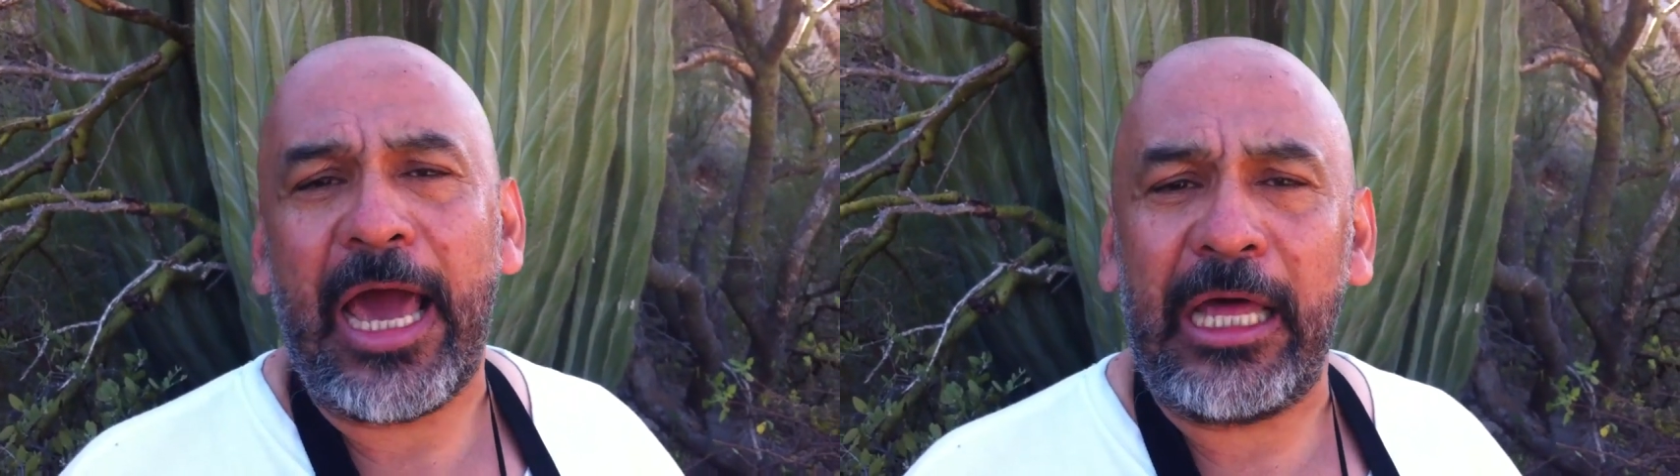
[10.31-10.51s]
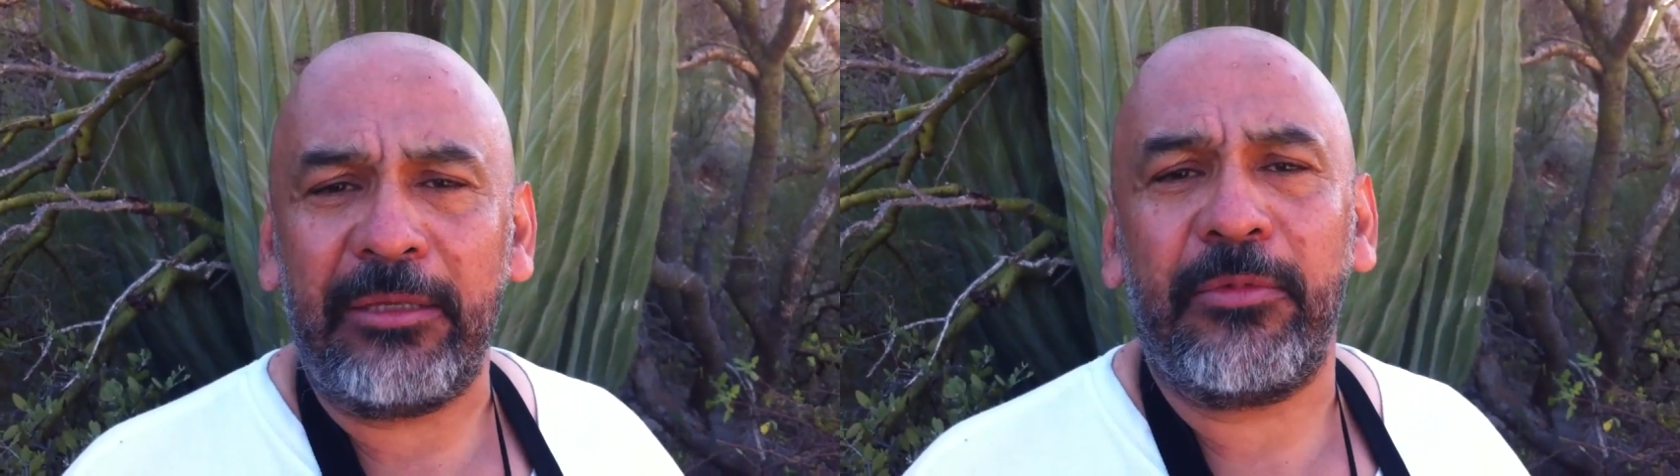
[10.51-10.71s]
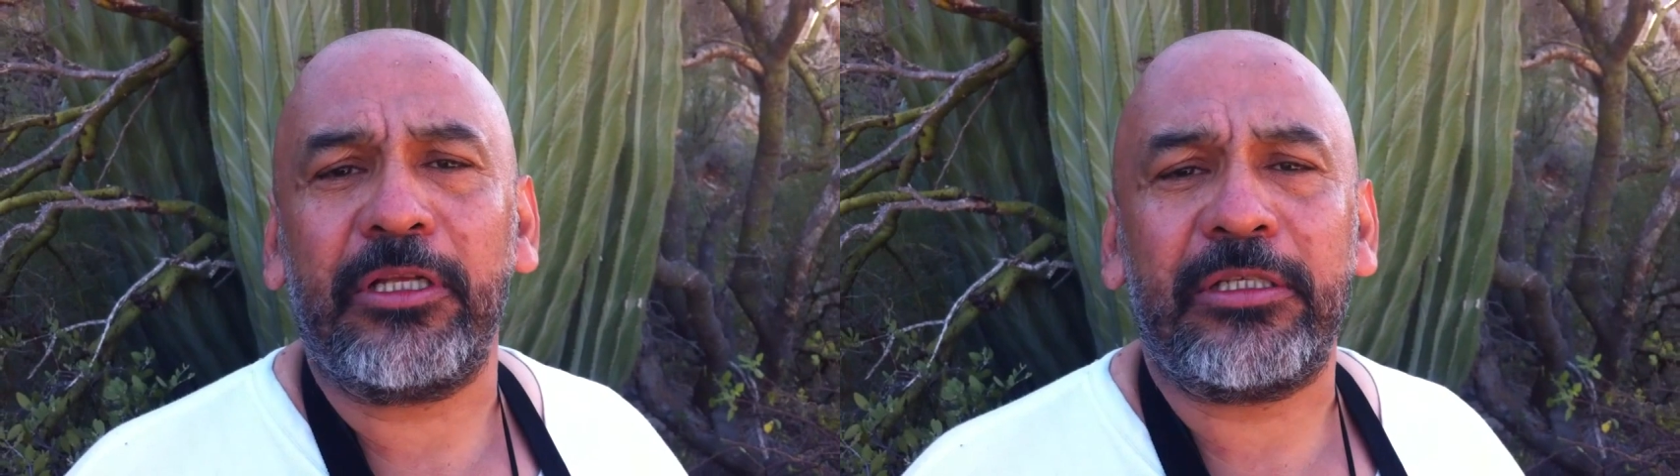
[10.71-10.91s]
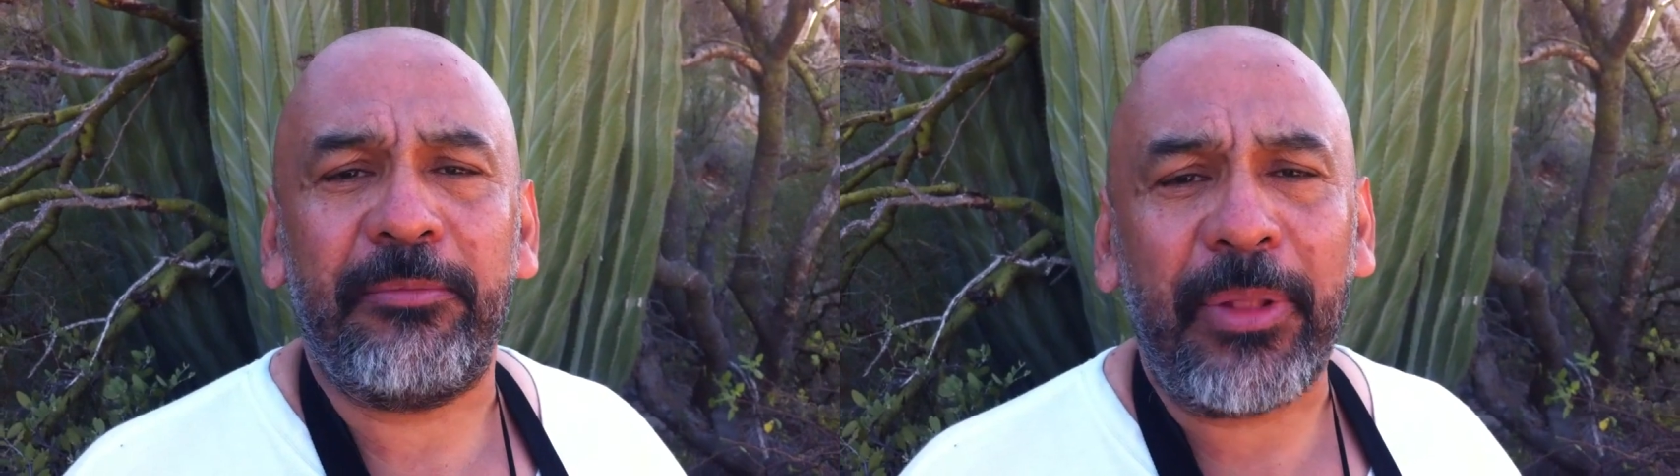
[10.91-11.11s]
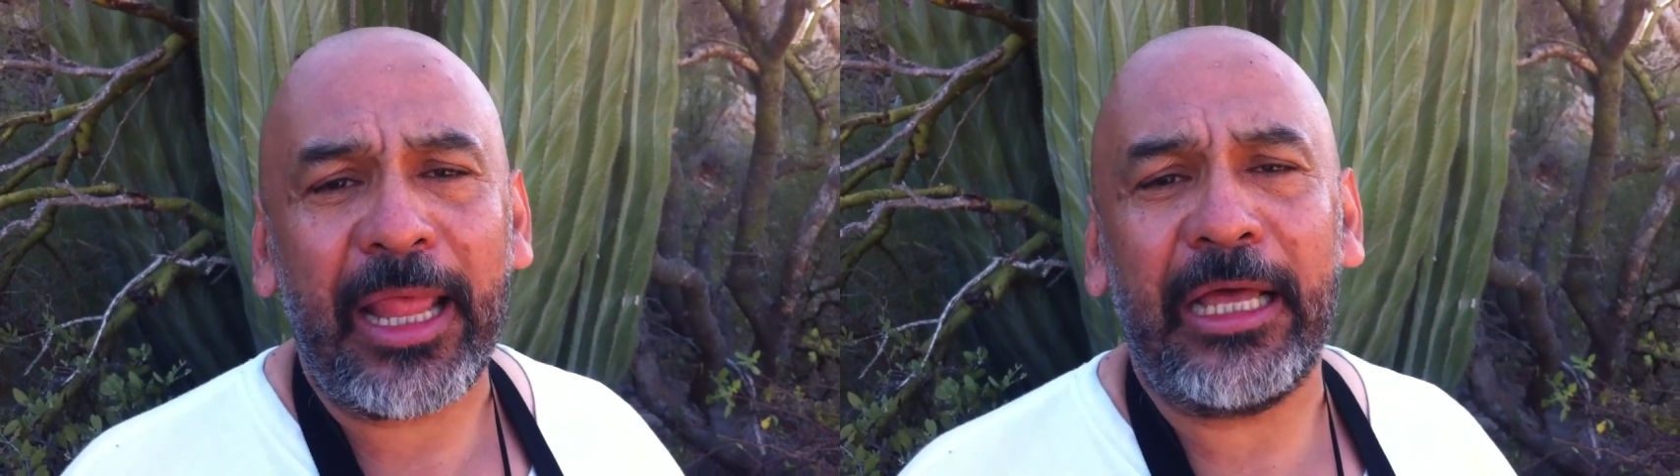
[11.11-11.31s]
animals
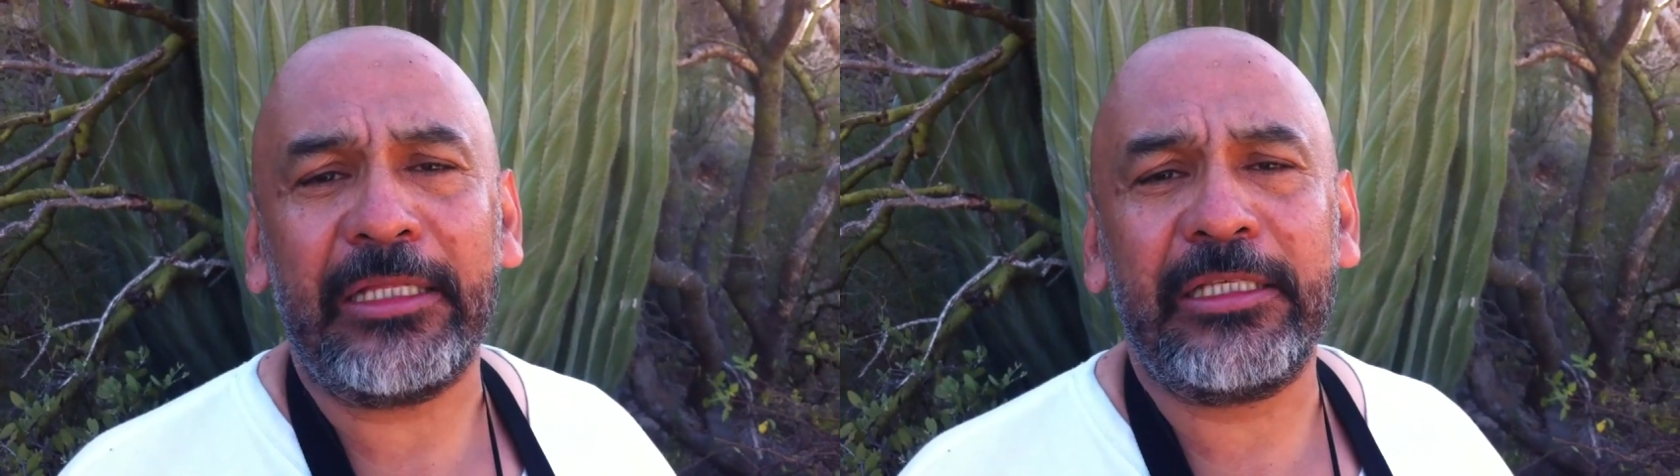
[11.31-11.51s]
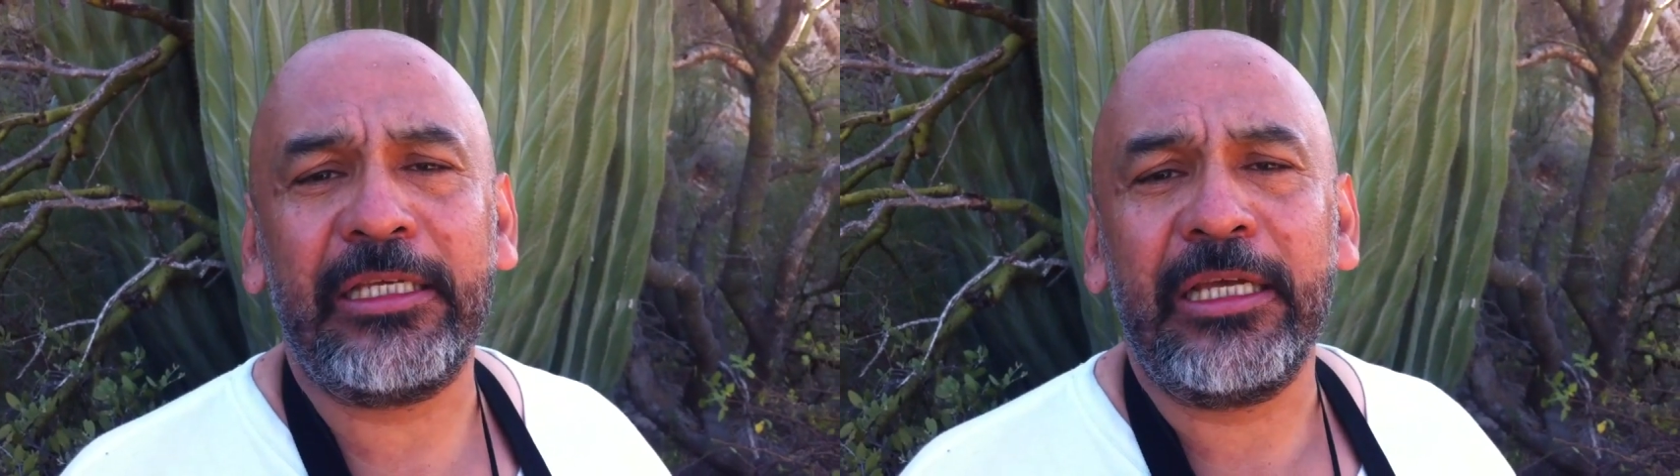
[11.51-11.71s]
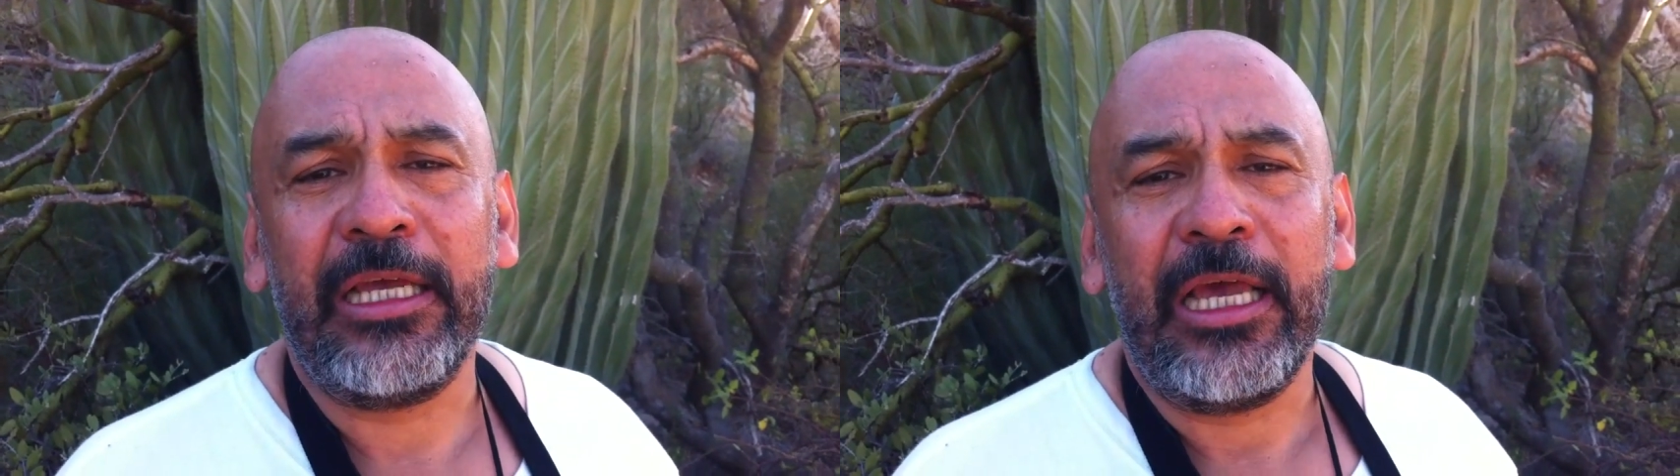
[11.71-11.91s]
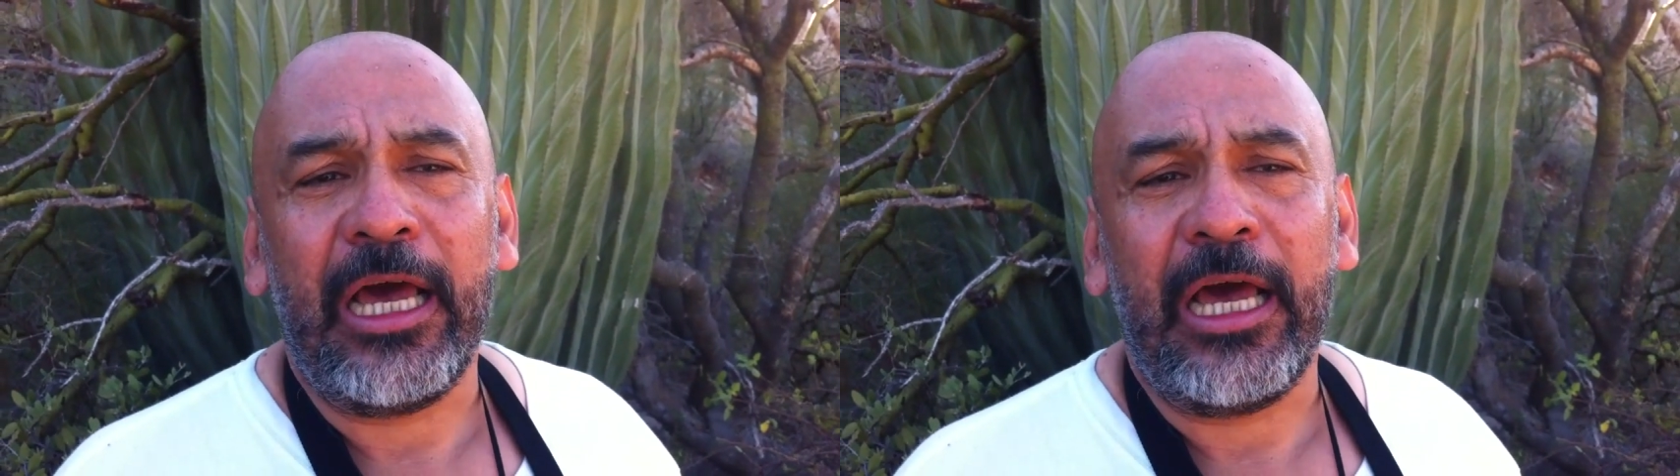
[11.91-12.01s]
and plants,